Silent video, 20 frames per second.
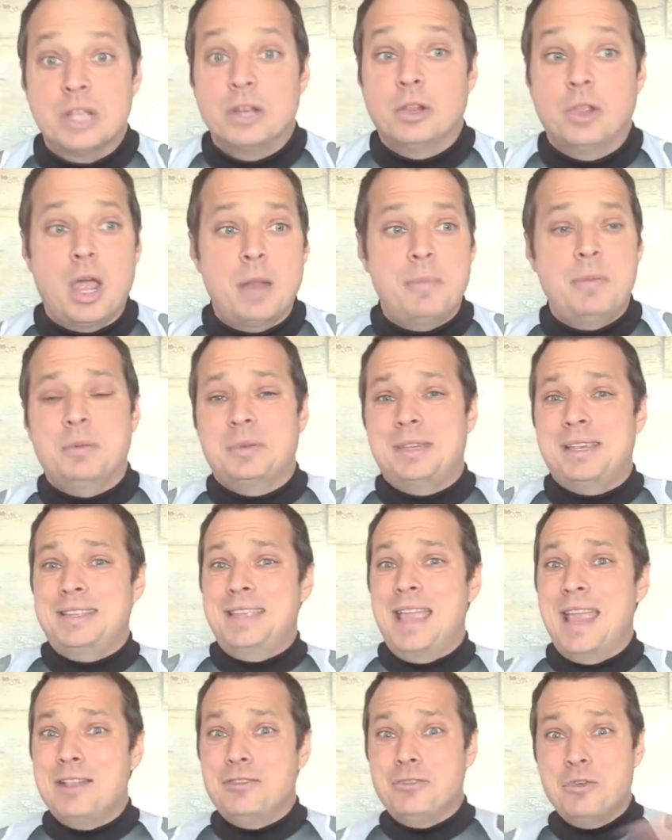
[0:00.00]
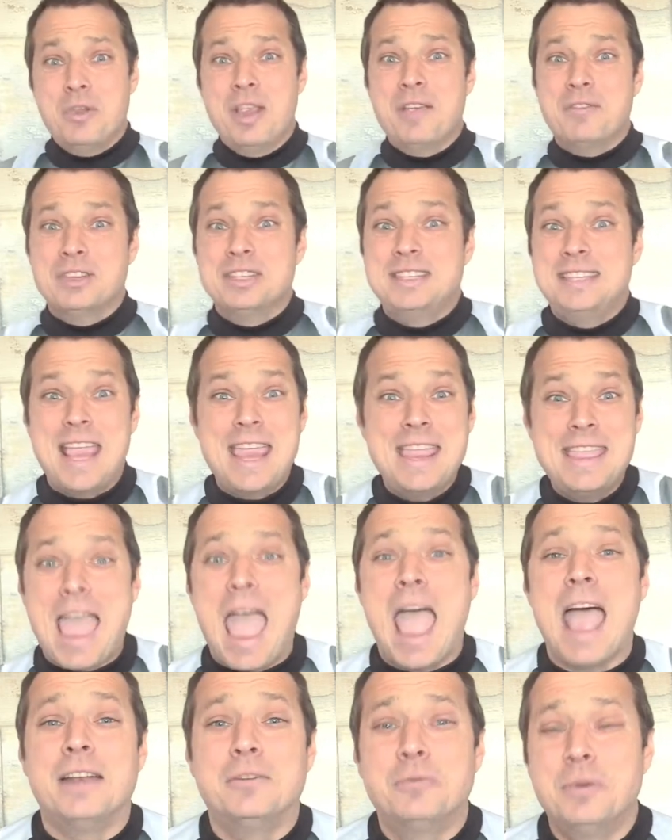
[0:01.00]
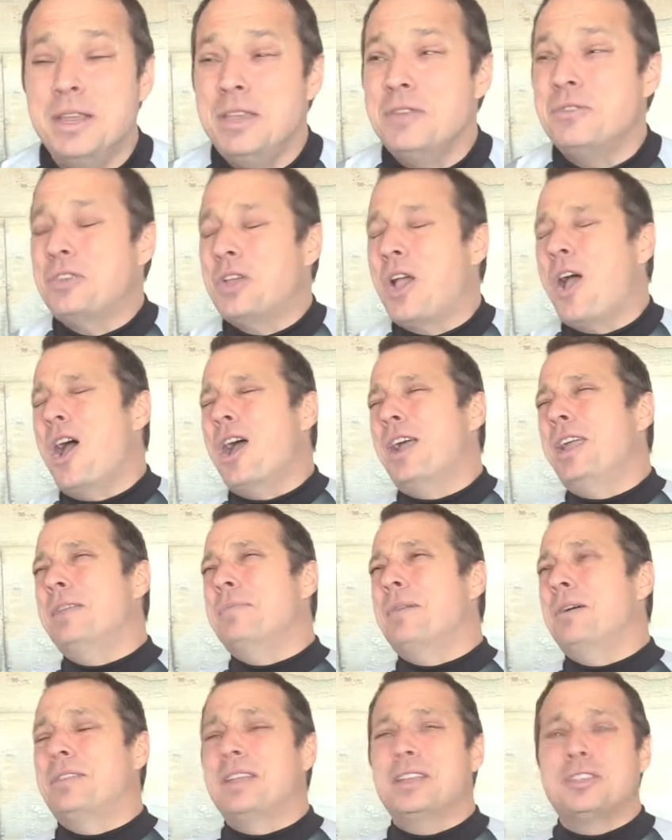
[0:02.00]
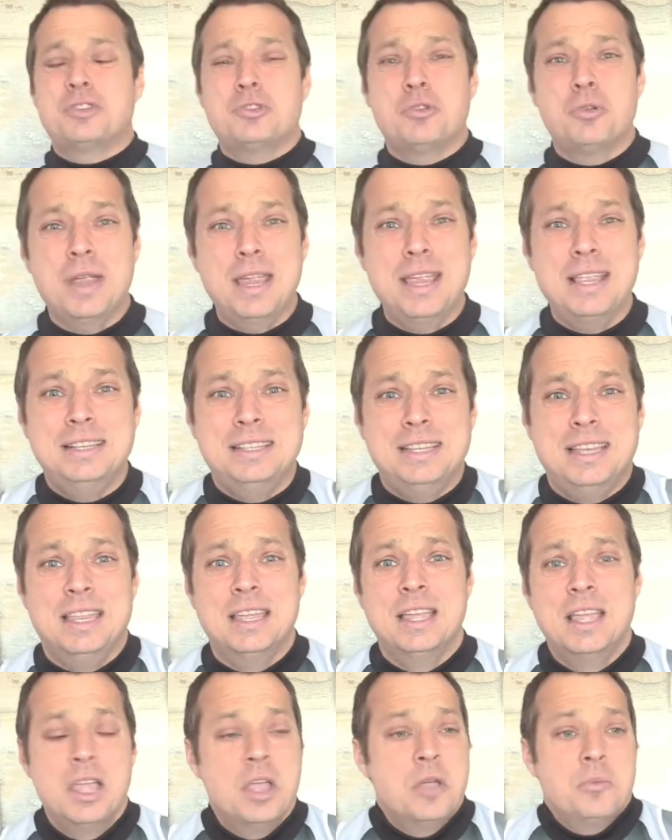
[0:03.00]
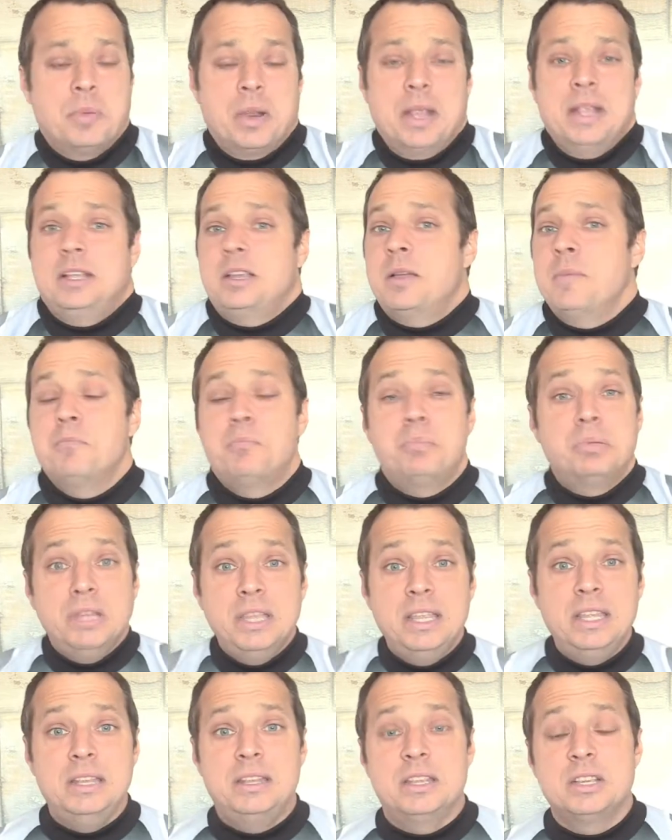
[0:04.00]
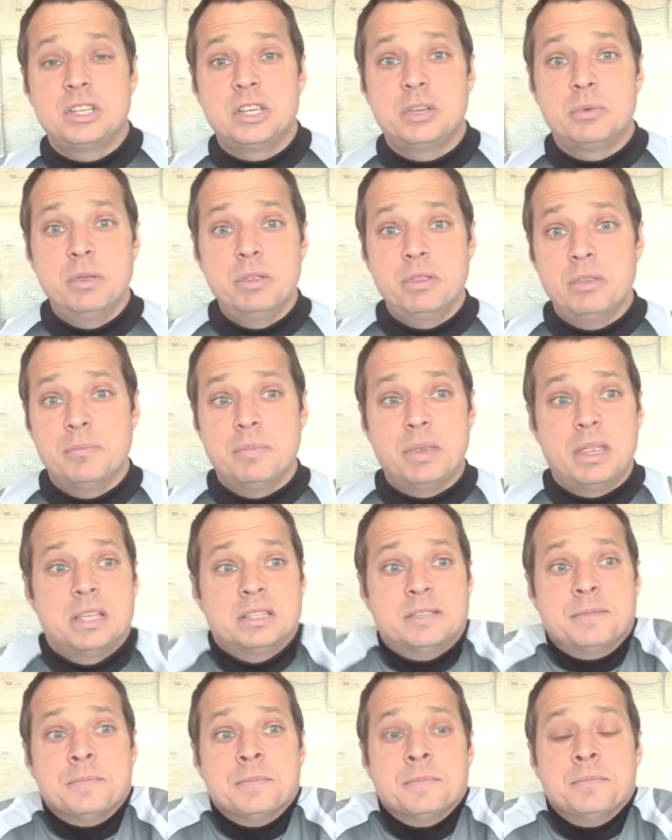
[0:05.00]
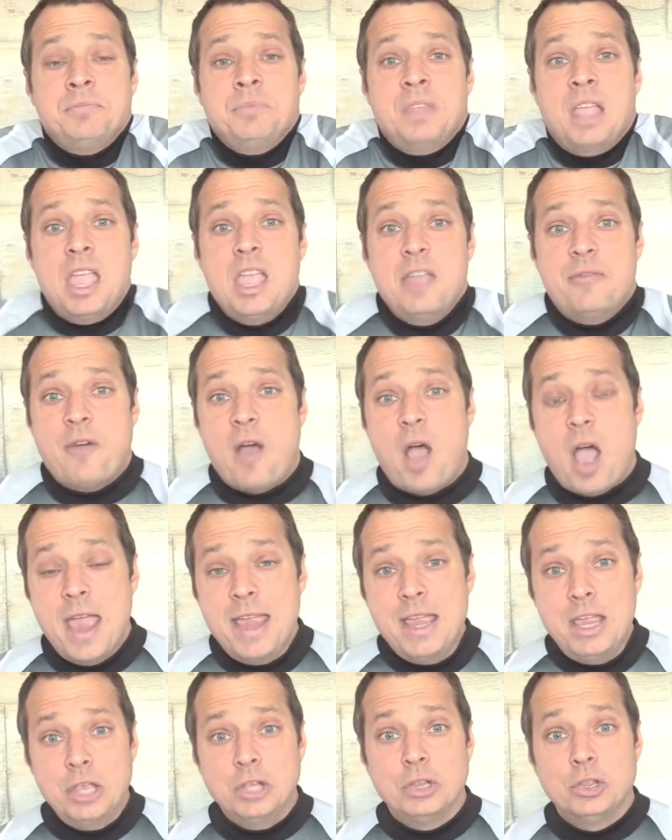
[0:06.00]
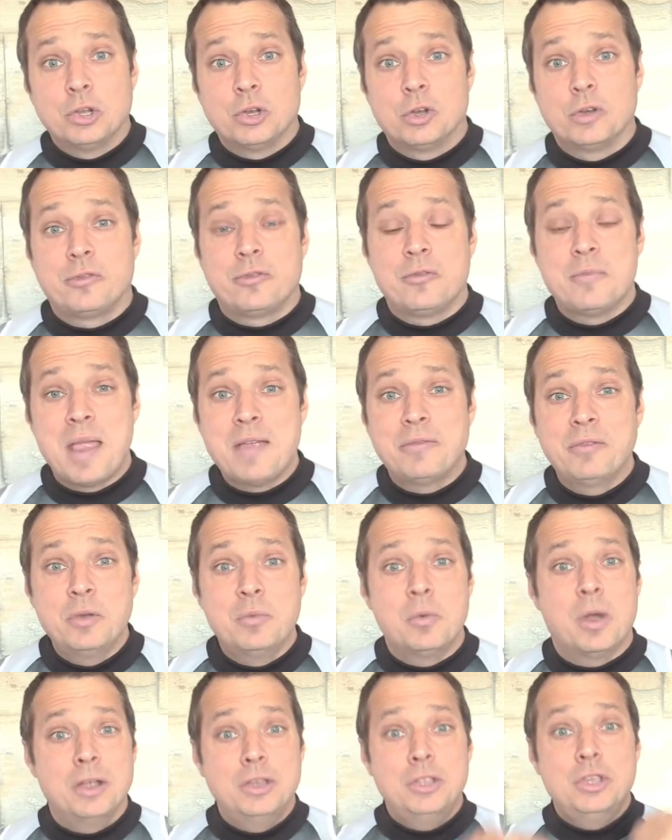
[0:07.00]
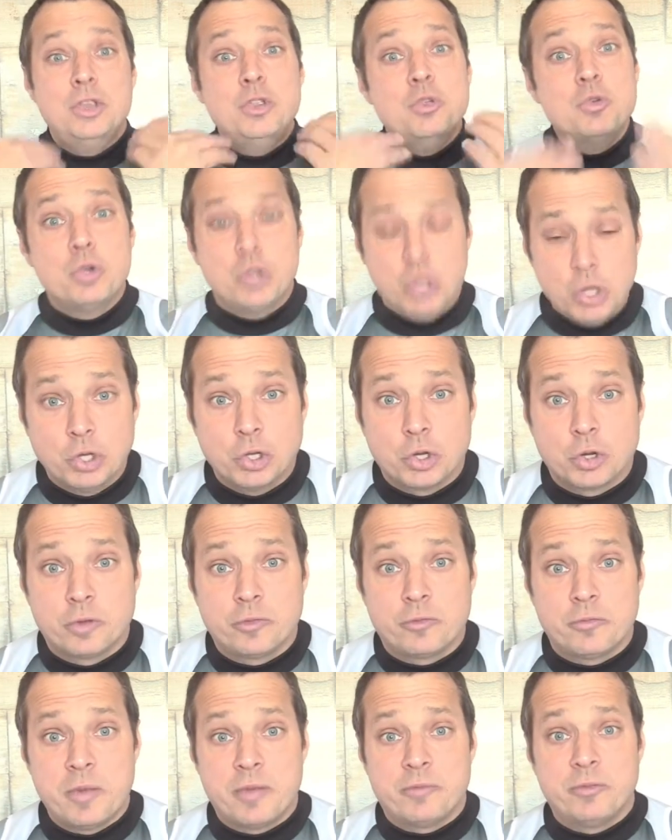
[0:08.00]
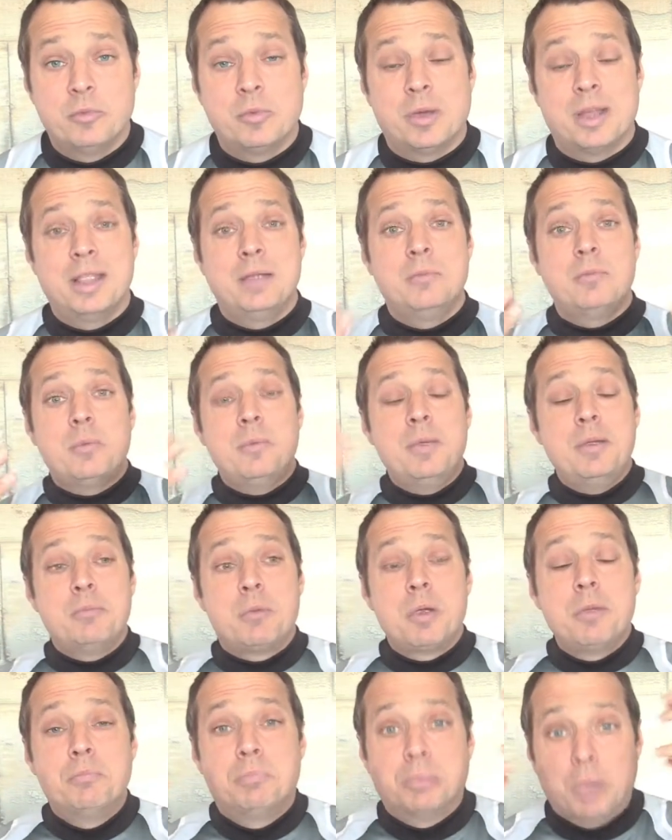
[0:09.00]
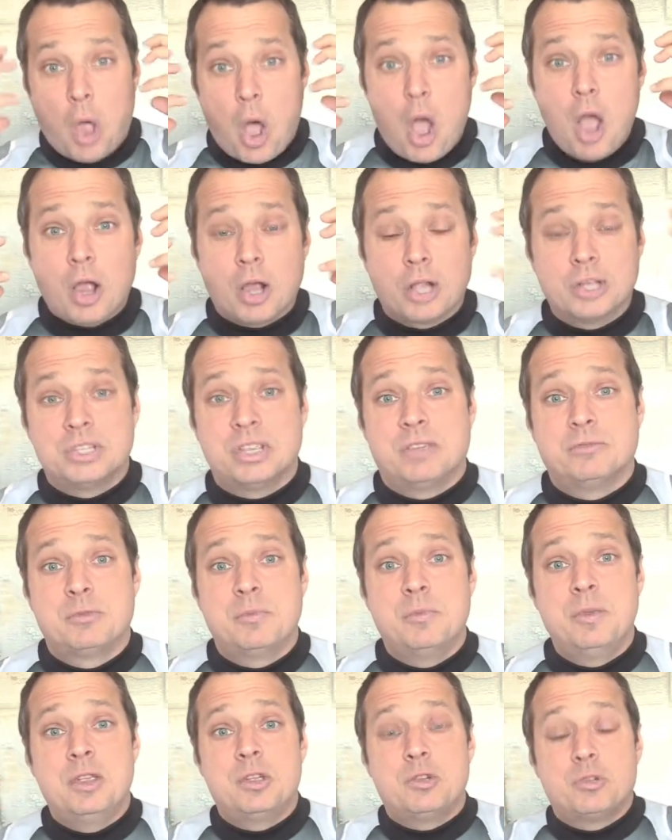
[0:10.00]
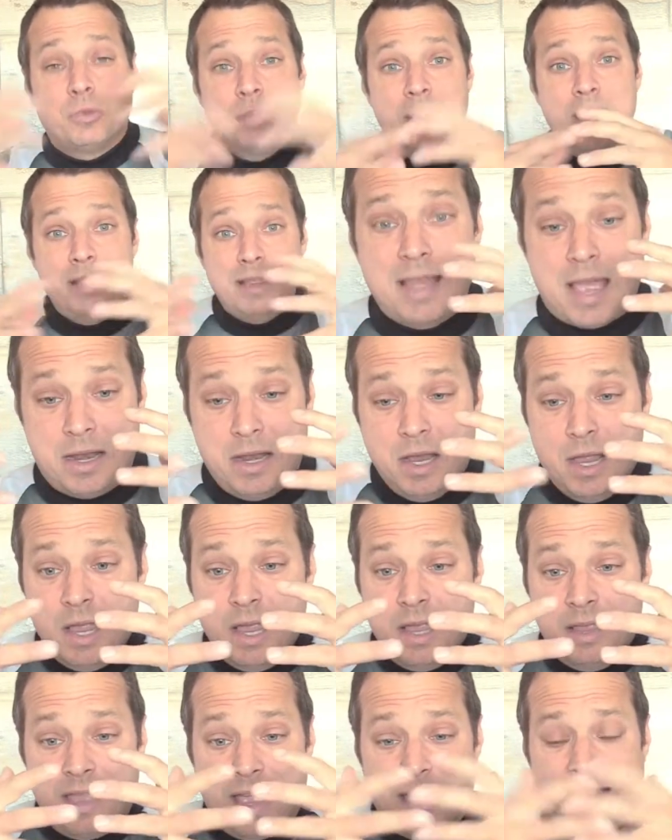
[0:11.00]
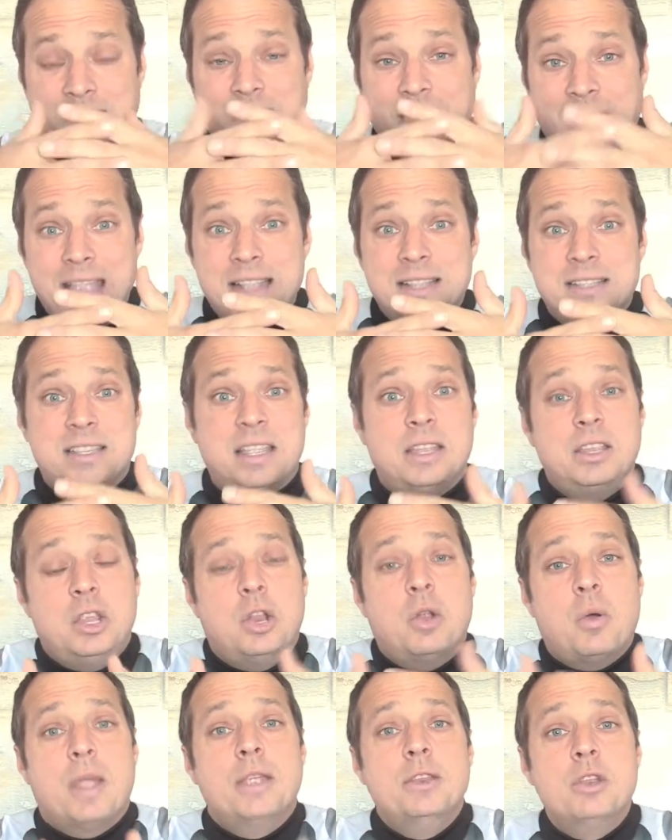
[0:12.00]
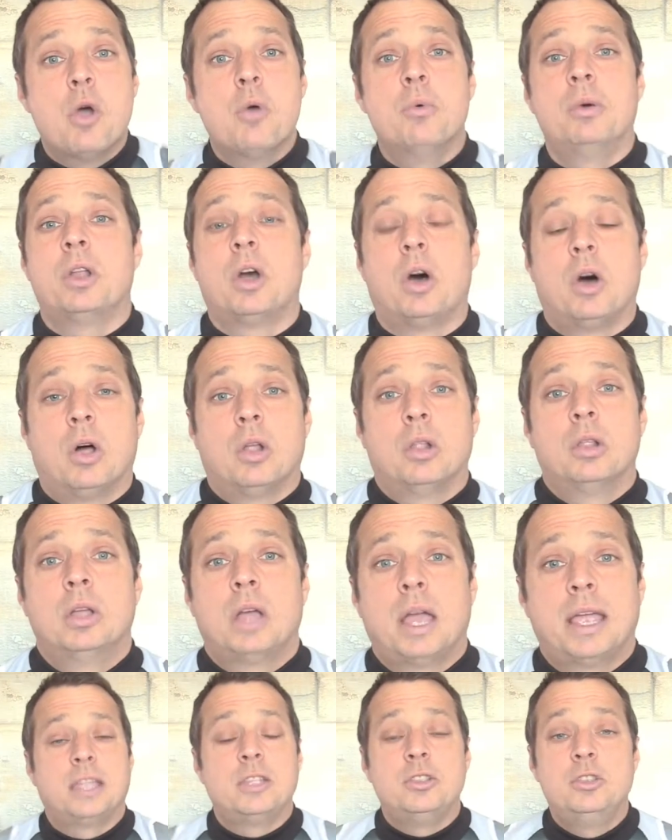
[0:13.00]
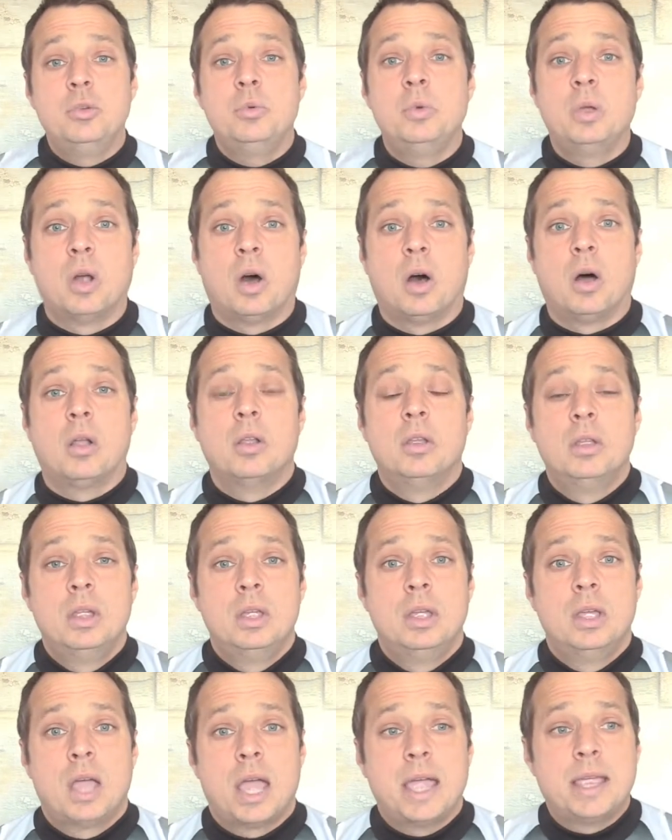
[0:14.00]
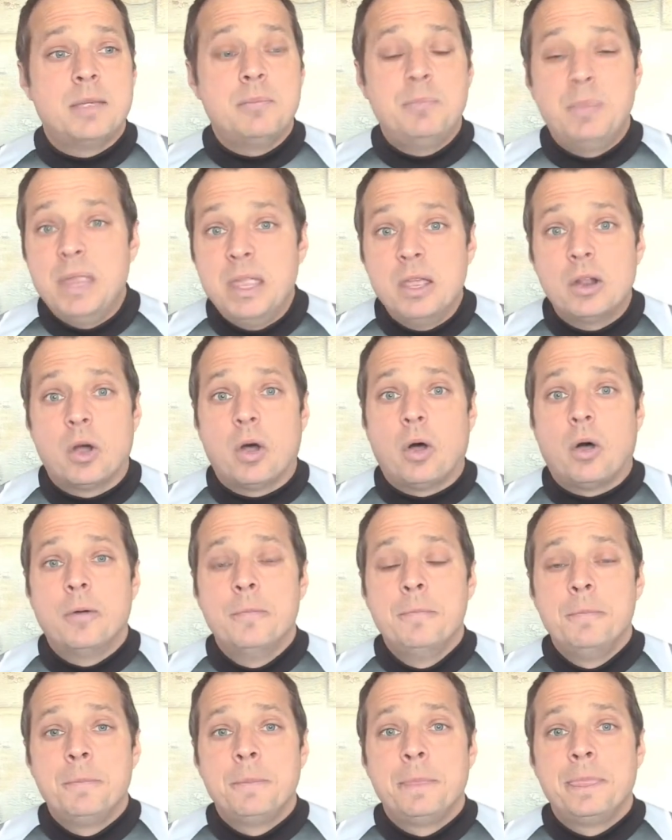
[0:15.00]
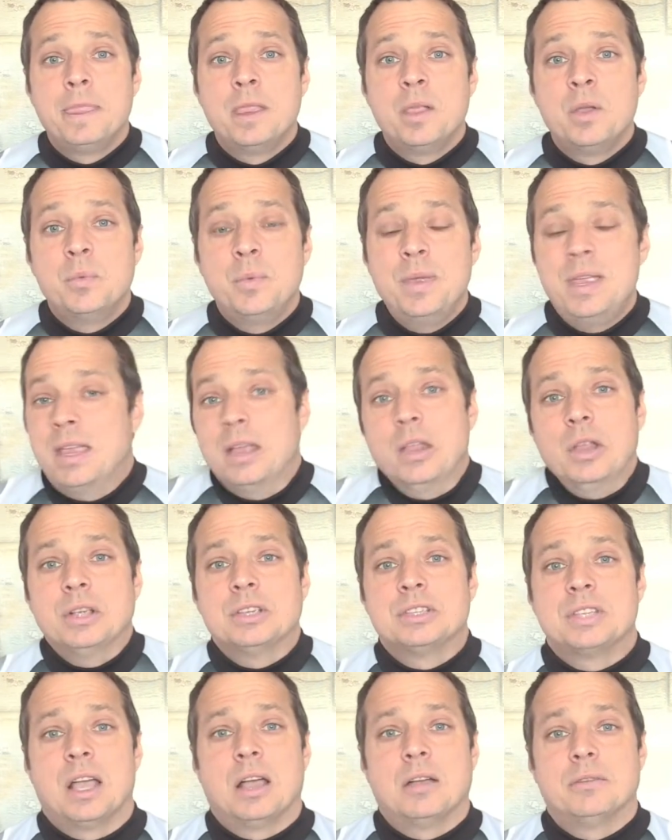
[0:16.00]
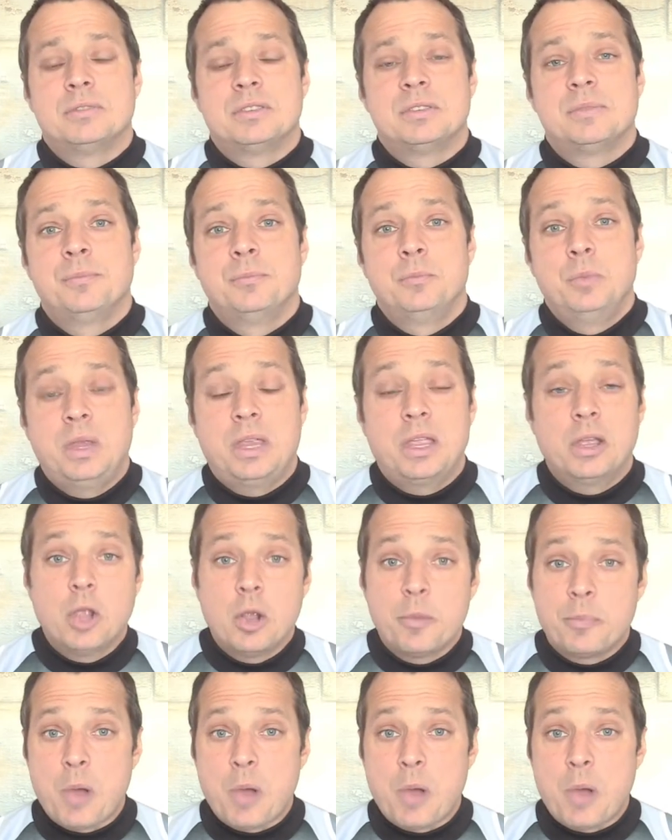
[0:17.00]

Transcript: And a lot of people say, Dan, don't ever say that. What are you talking about? That's crazy. But I completely disagree with them, because if I can learn from everyone, you can learn from everyone. And when we block ourselves, when we create that lens that, you know, I know it all, I could do it all, I could be it all, we kill ourselves. We kill our